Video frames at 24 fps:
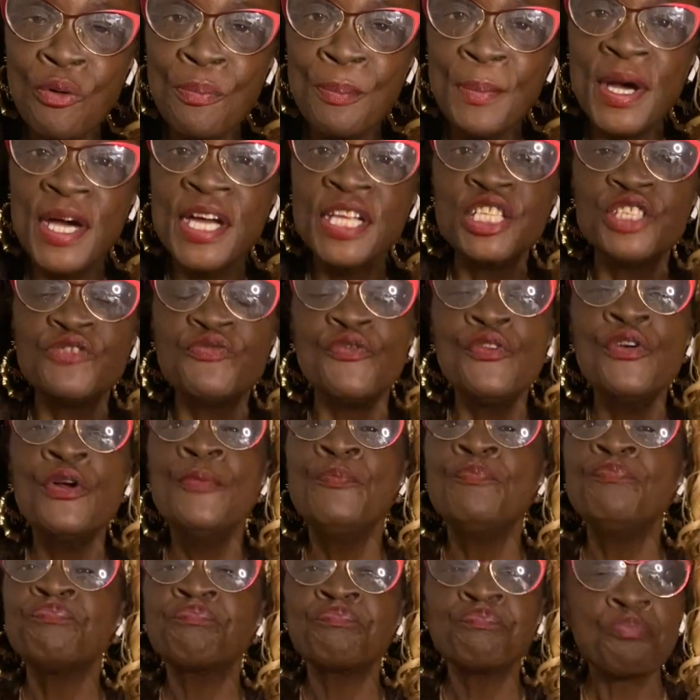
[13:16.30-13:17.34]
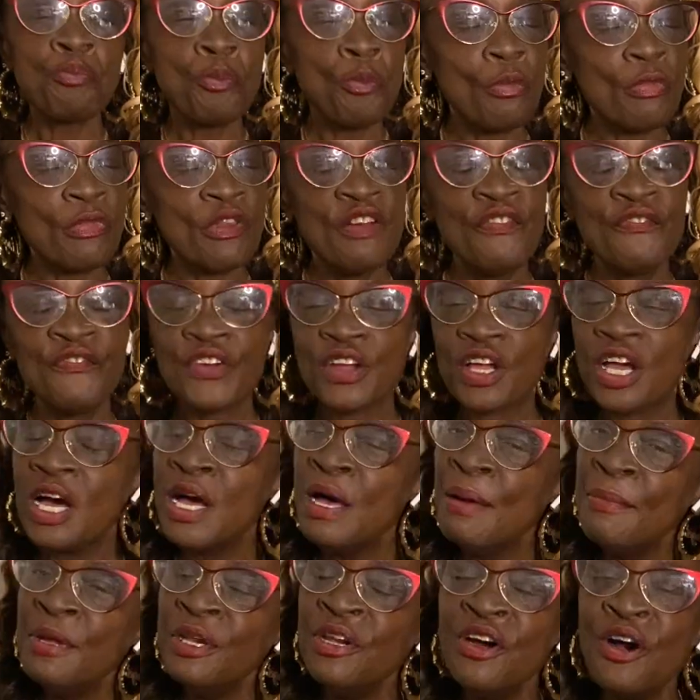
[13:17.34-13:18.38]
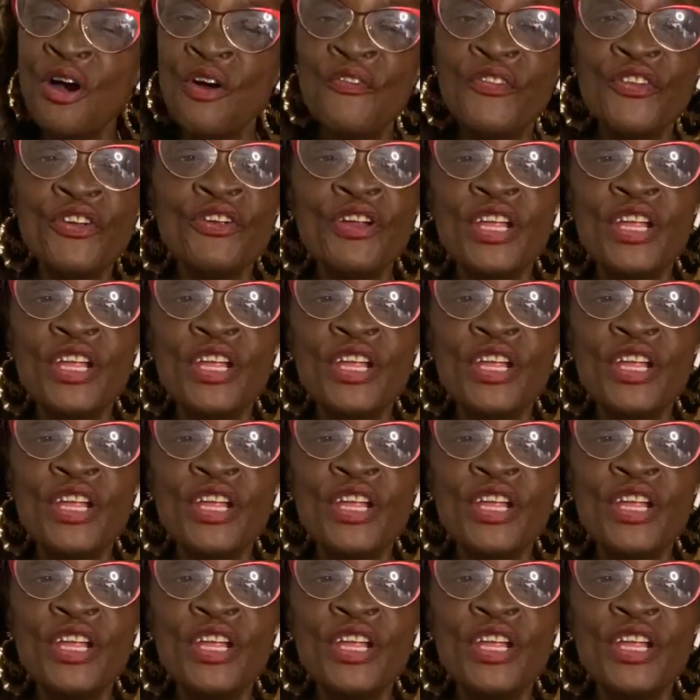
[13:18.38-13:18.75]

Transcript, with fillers: much for coming over